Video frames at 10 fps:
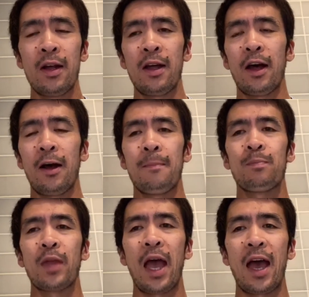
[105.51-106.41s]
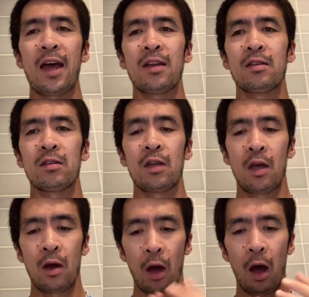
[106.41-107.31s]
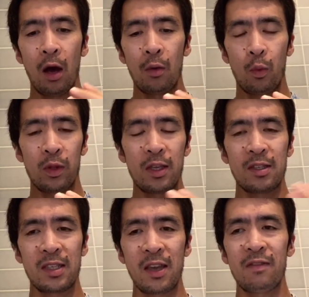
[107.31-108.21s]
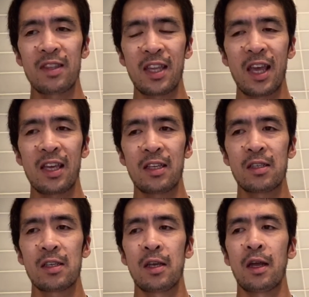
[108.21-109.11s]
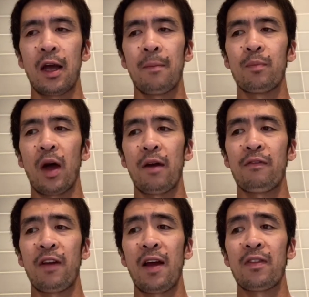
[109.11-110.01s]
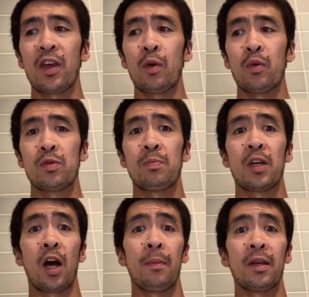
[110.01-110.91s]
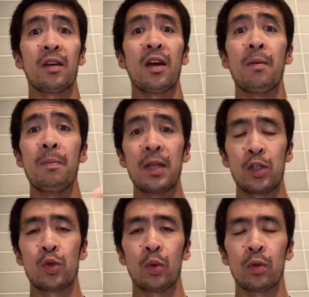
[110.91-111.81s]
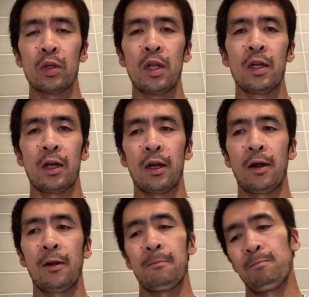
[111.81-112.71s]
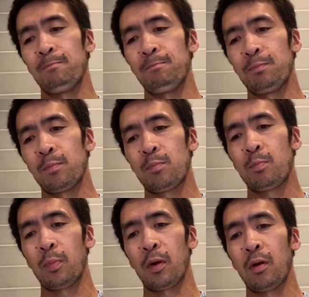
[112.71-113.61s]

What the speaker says: And within 7 days, I found that it was becoming habitual. But